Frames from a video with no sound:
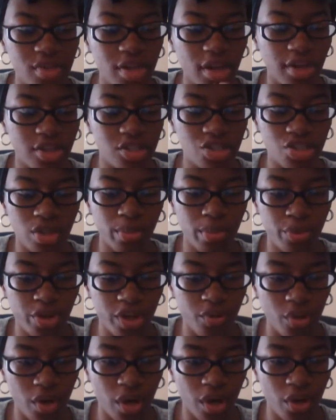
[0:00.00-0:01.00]
you're talking to a
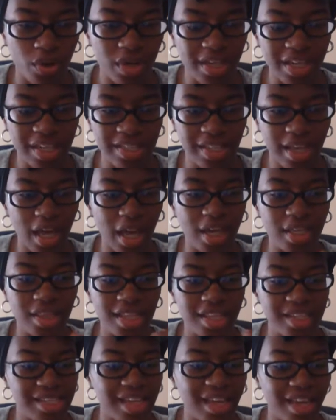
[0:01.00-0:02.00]
brick wall and that's how
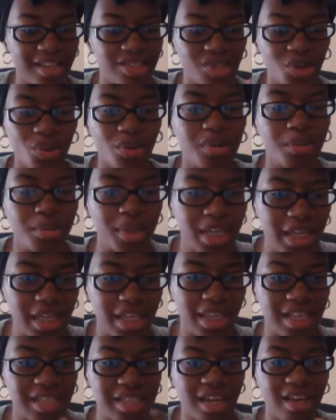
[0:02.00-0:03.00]
that's how it's going to
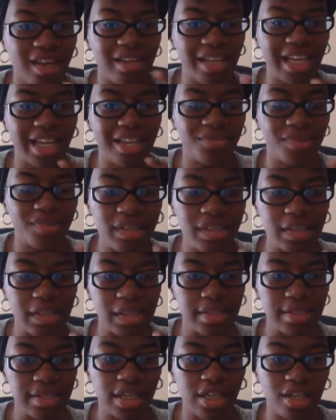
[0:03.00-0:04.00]
be and that's how life
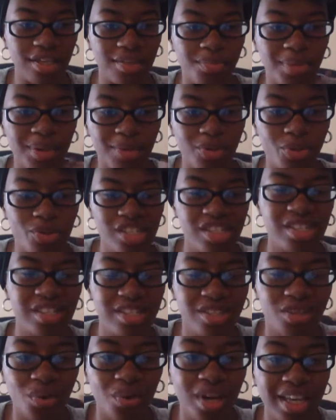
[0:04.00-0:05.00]
is and christians
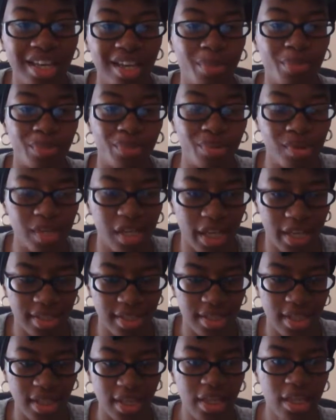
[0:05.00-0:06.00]
need to wake up and
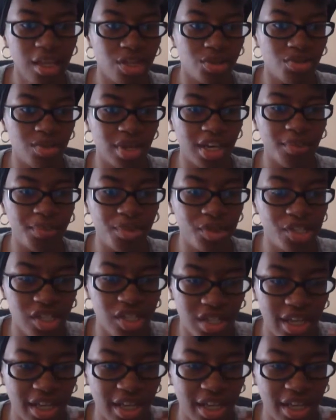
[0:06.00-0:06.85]
realize that you can't push